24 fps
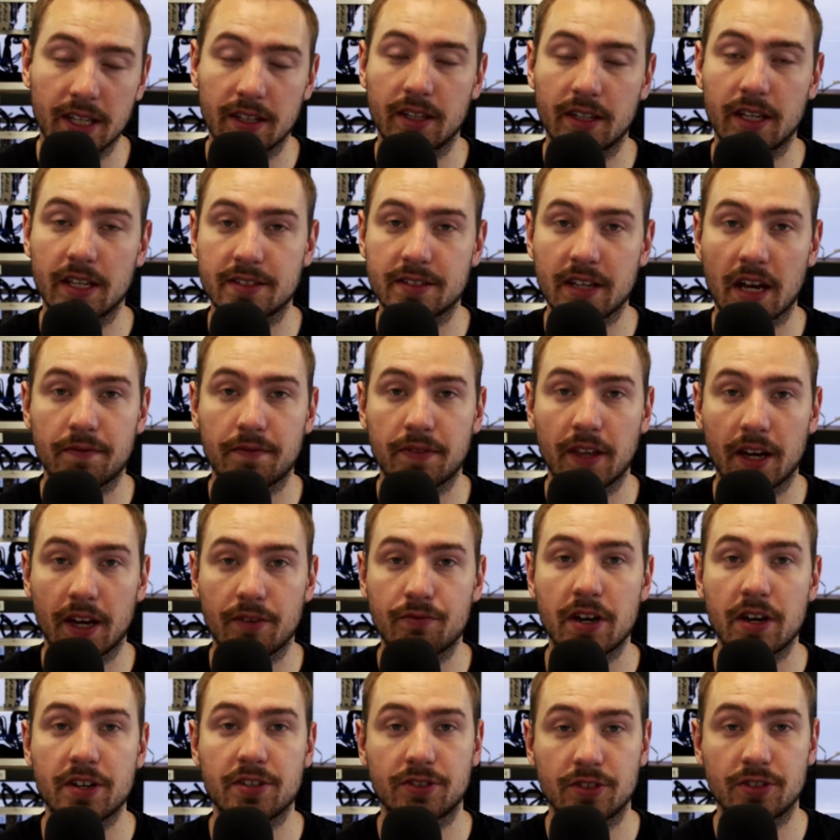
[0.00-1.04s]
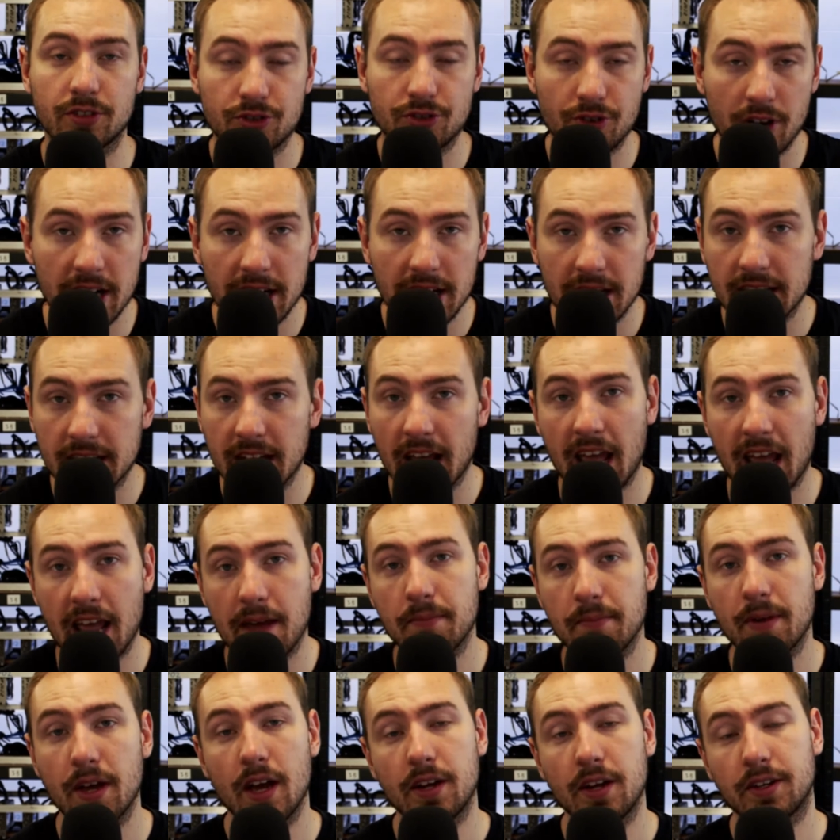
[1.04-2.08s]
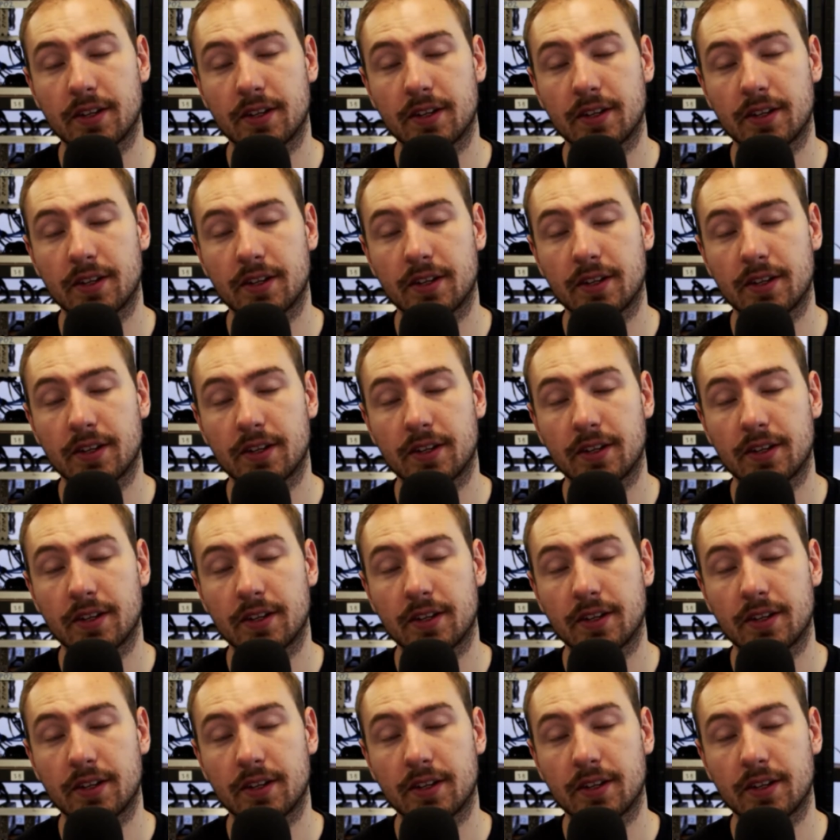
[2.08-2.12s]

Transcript: you need to have their registered trading name.